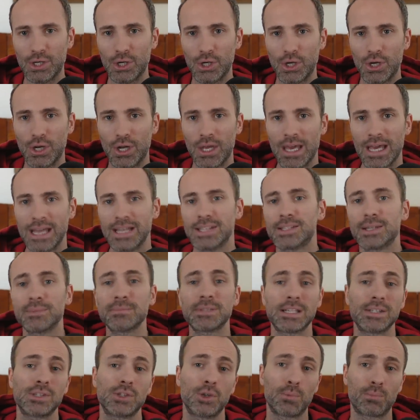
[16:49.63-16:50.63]
in
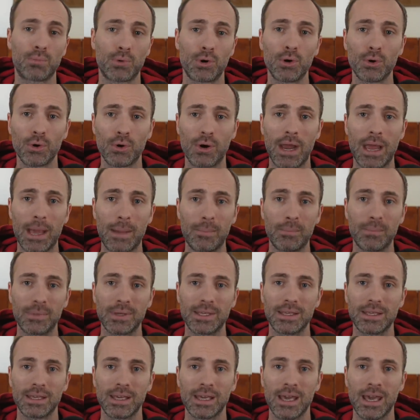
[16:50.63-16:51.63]
some sense, your
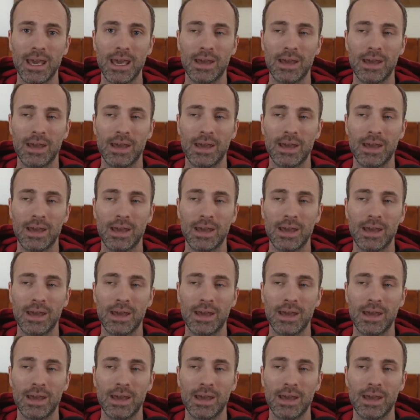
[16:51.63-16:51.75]
program,